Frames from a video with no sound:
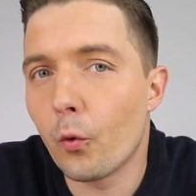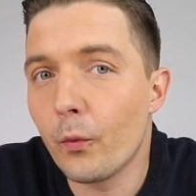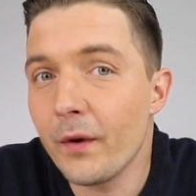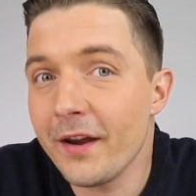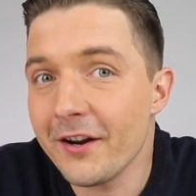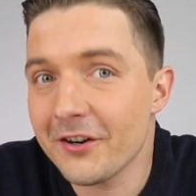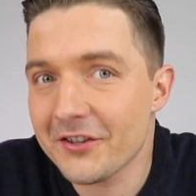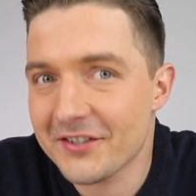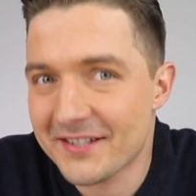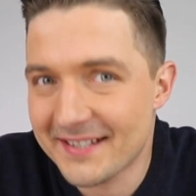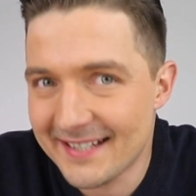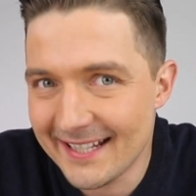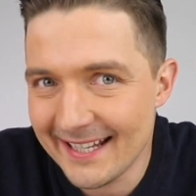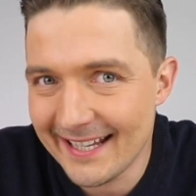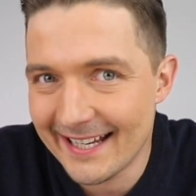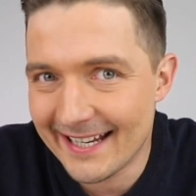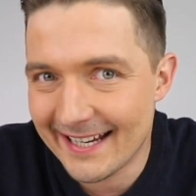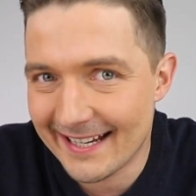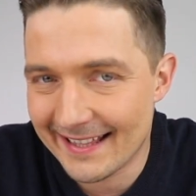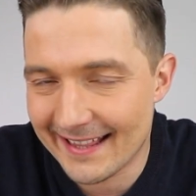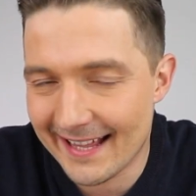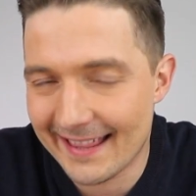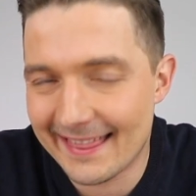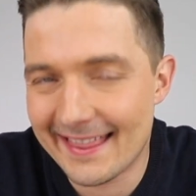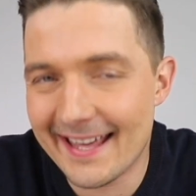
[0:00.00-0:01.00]
We are
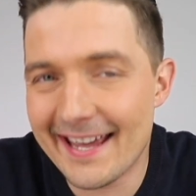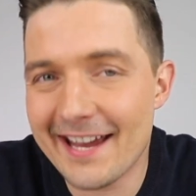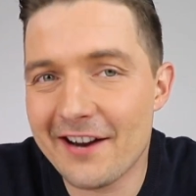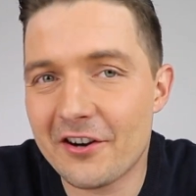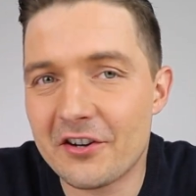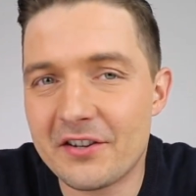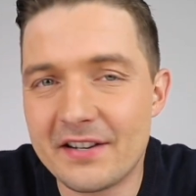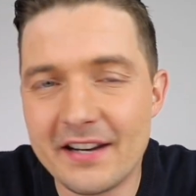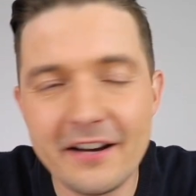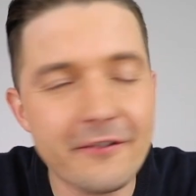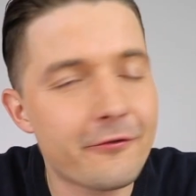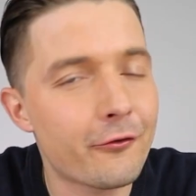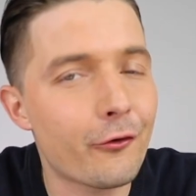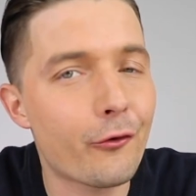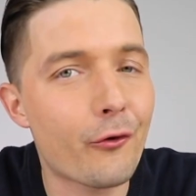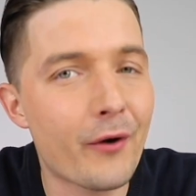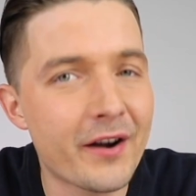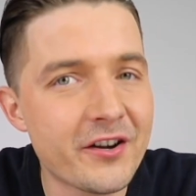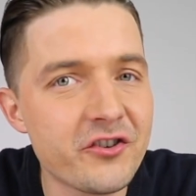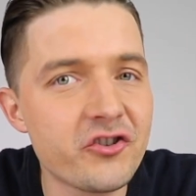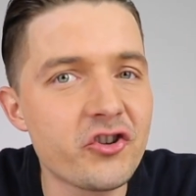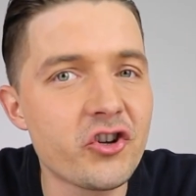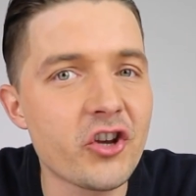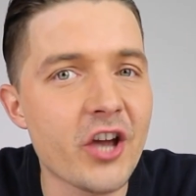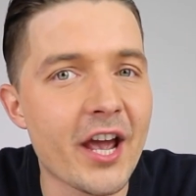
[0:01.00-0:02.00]
seeing that they are
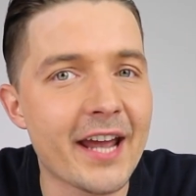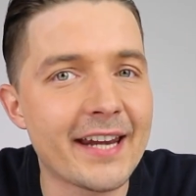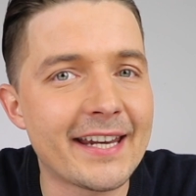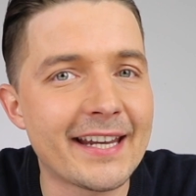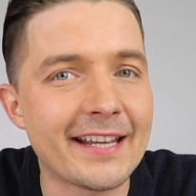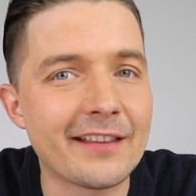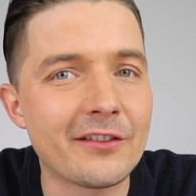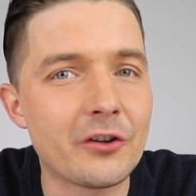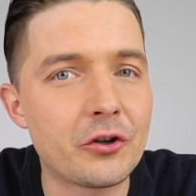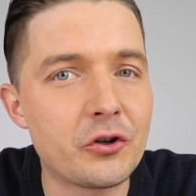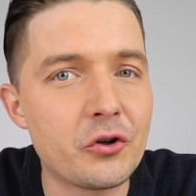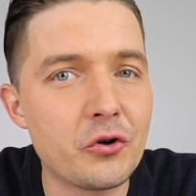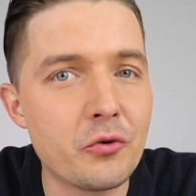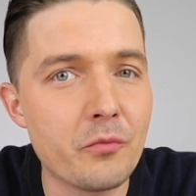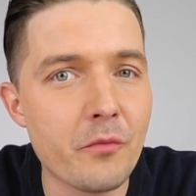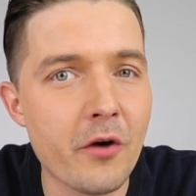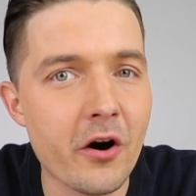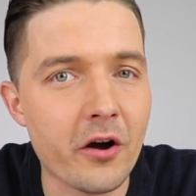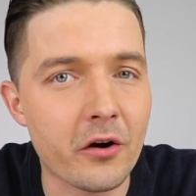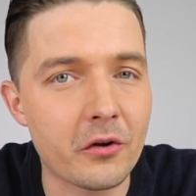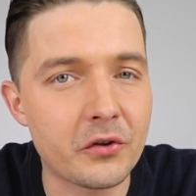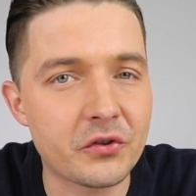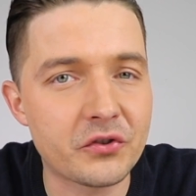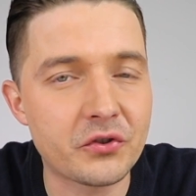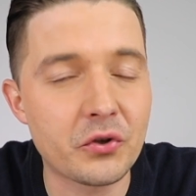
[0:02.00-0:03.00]
differentiating the two
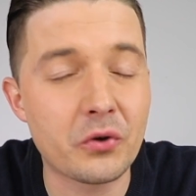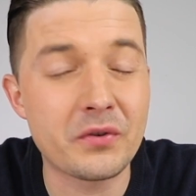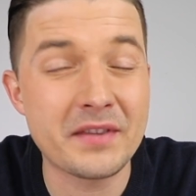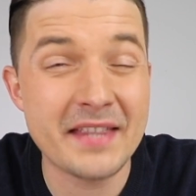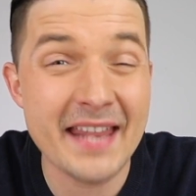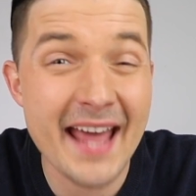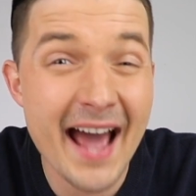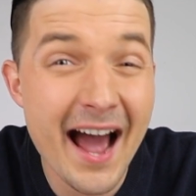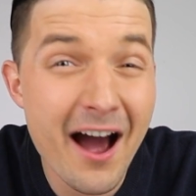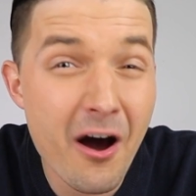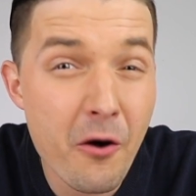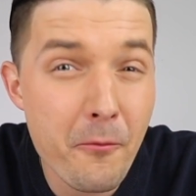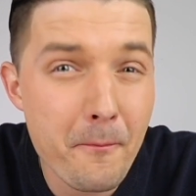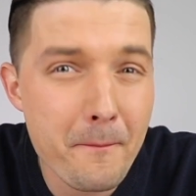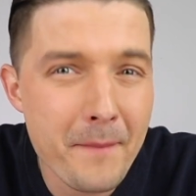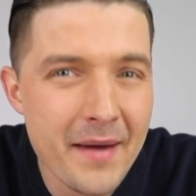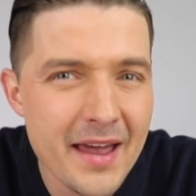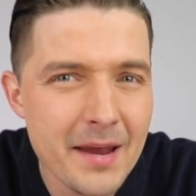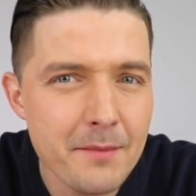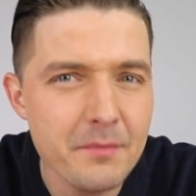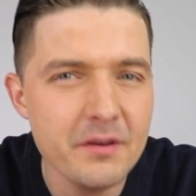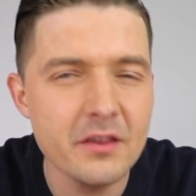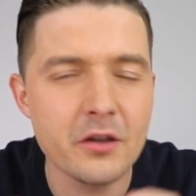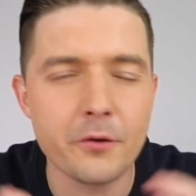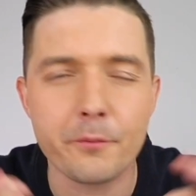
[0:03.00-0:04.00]
models. So now
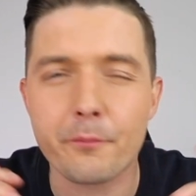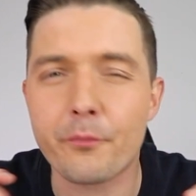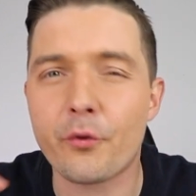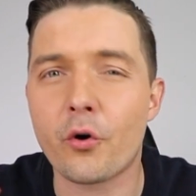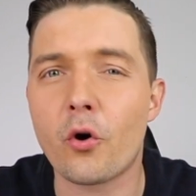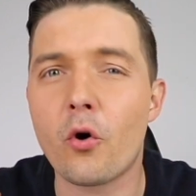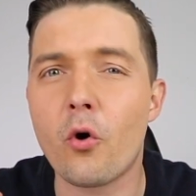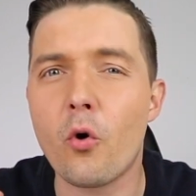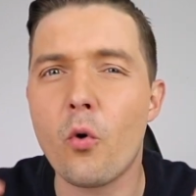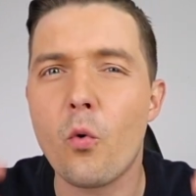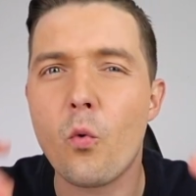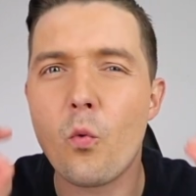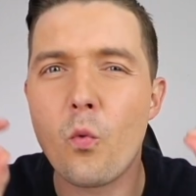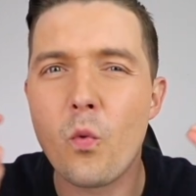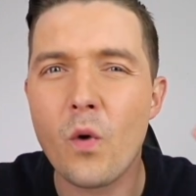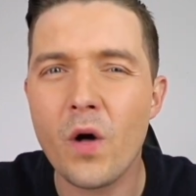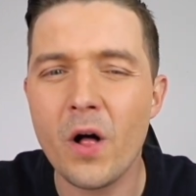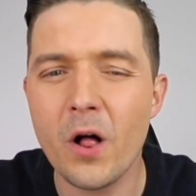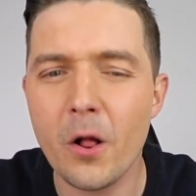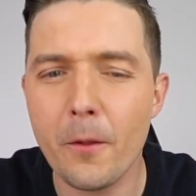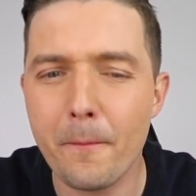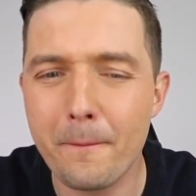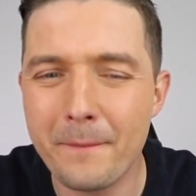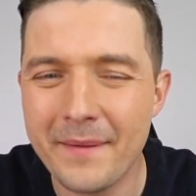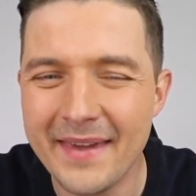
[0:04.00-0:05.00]
maybe the Pro
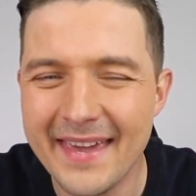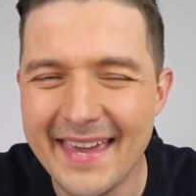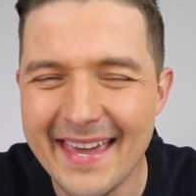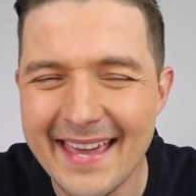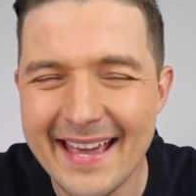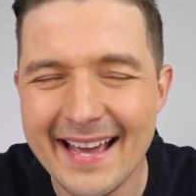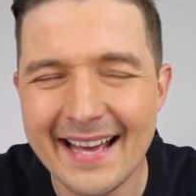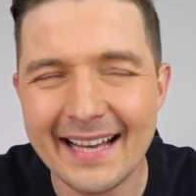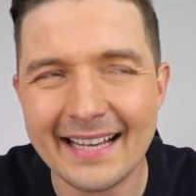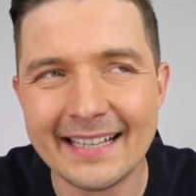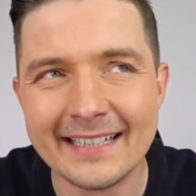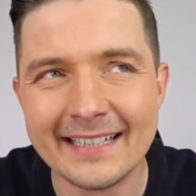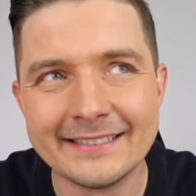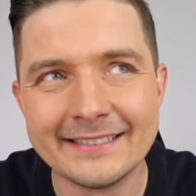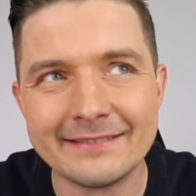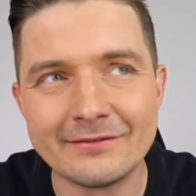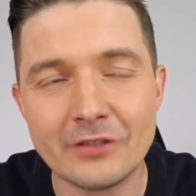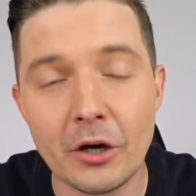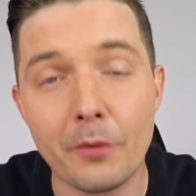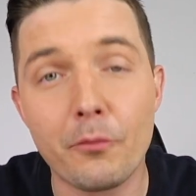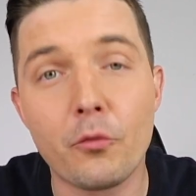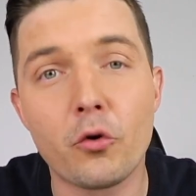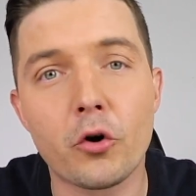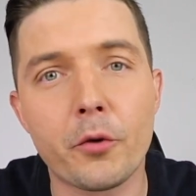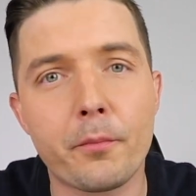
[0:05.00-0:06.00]
will be
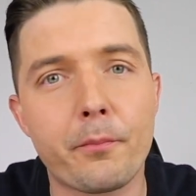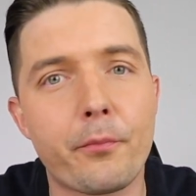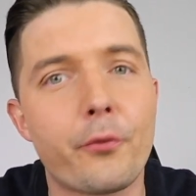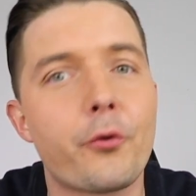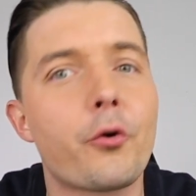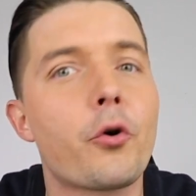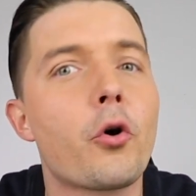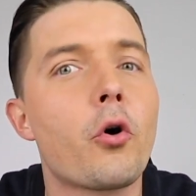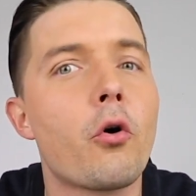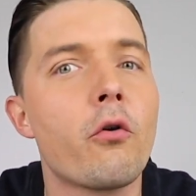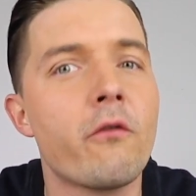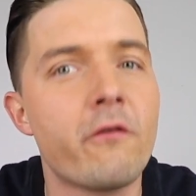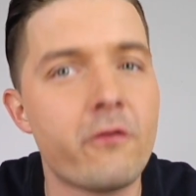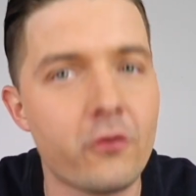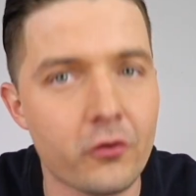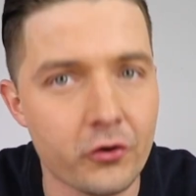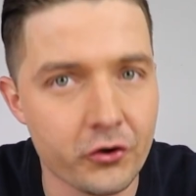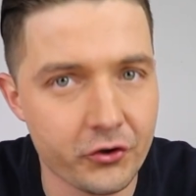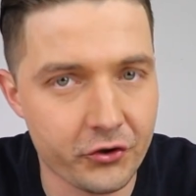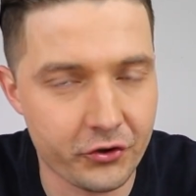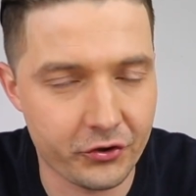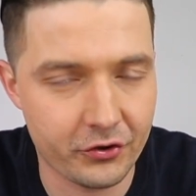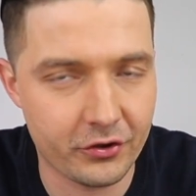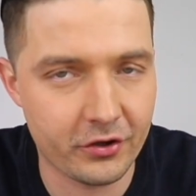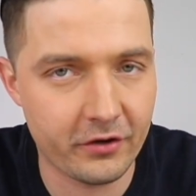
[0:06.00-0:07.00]
a more pro
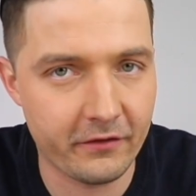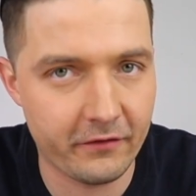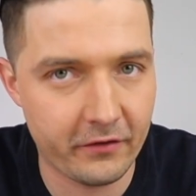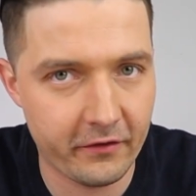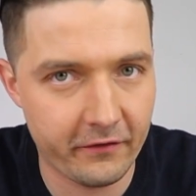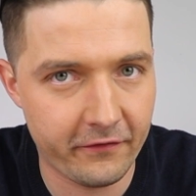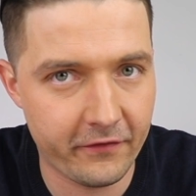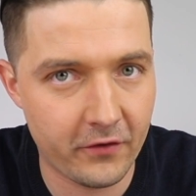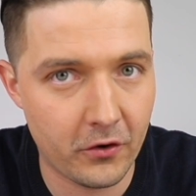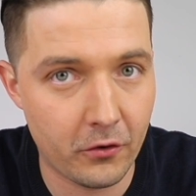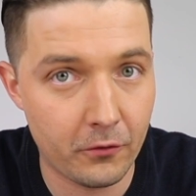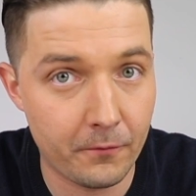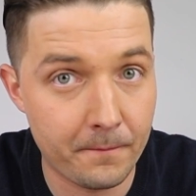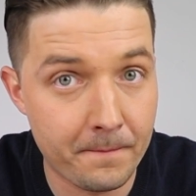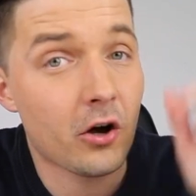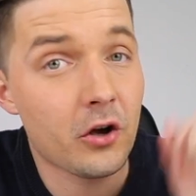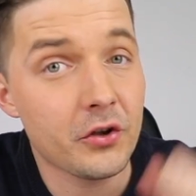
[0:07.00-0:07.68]
version of the phone.